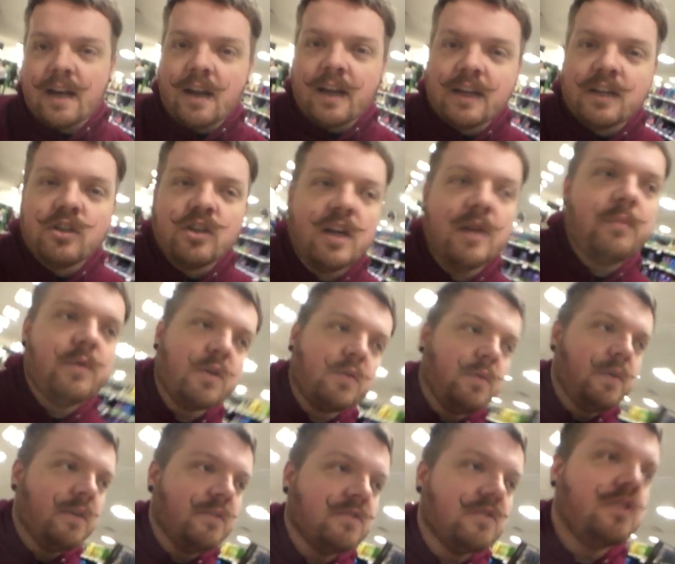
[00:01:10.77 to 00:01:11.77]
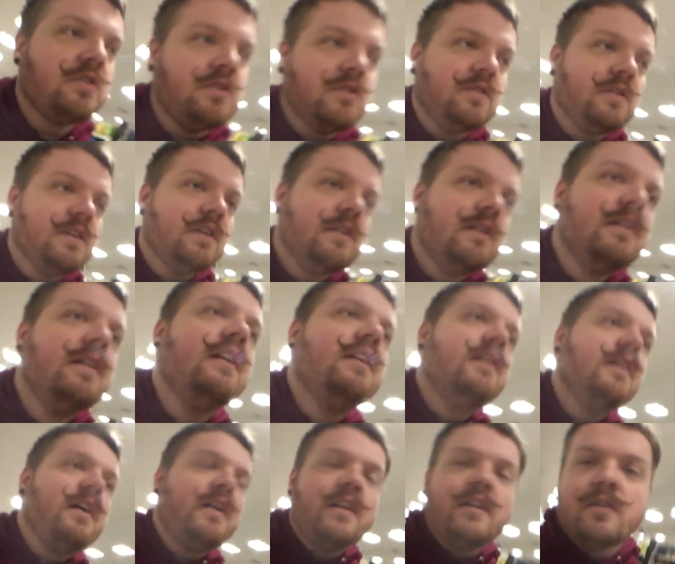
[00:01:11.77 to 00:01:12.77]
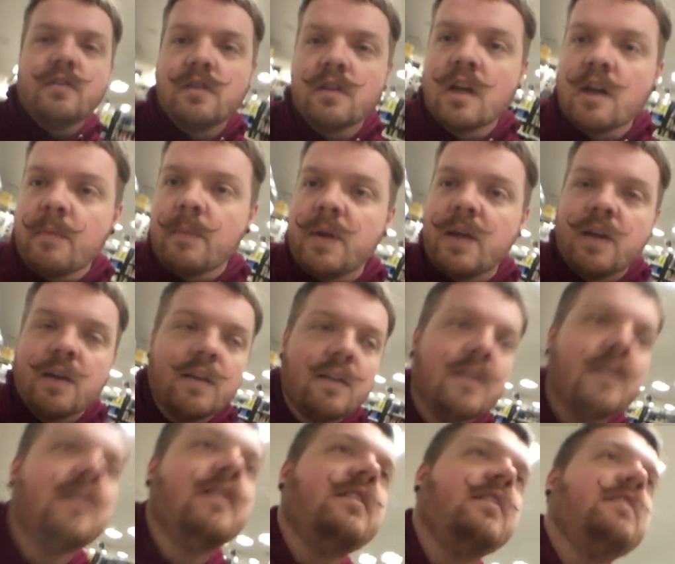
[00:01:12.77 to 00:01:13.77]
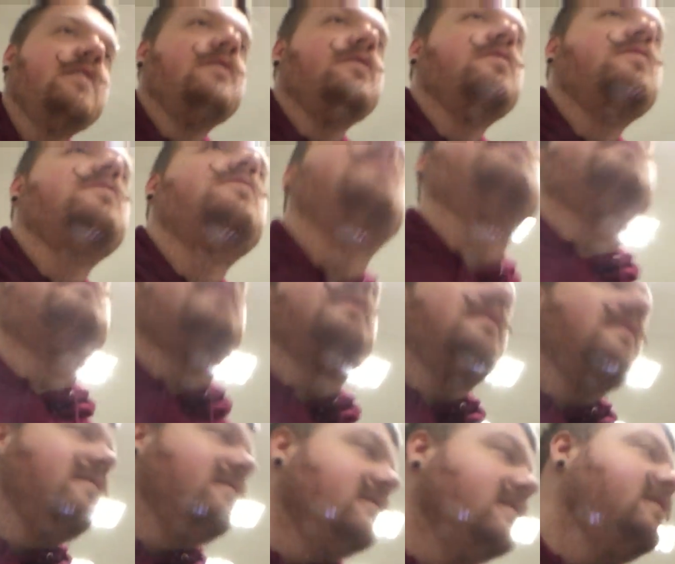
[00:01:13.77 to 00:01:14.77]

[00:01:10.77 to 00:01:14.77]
I had like a checkbook when I was a student, and I used to come here and I used to uh,